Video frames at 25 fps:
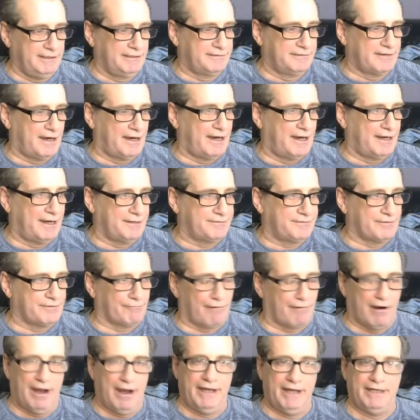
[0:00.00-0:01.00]
that the
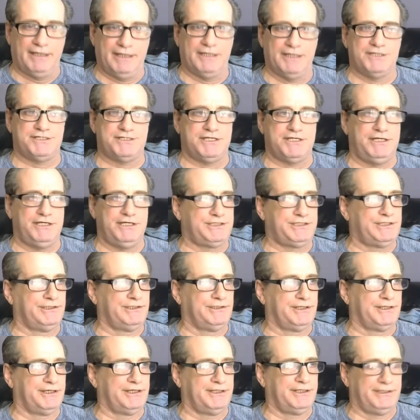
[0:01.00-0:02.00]
writing is
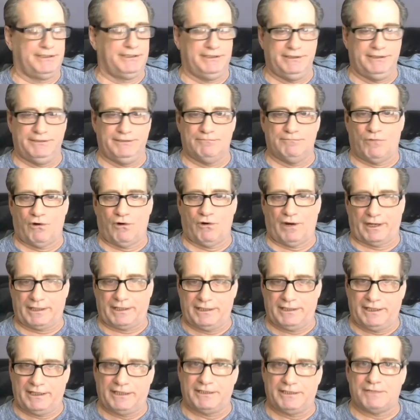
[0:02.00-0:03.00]
easier than the
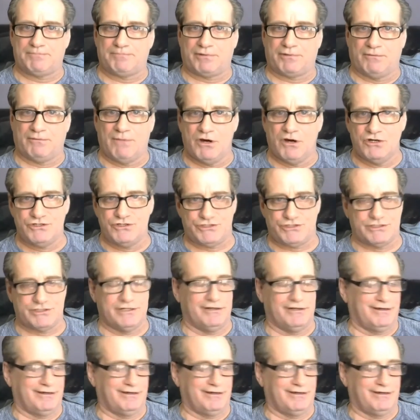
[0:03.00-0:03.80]
marketing and the promotion.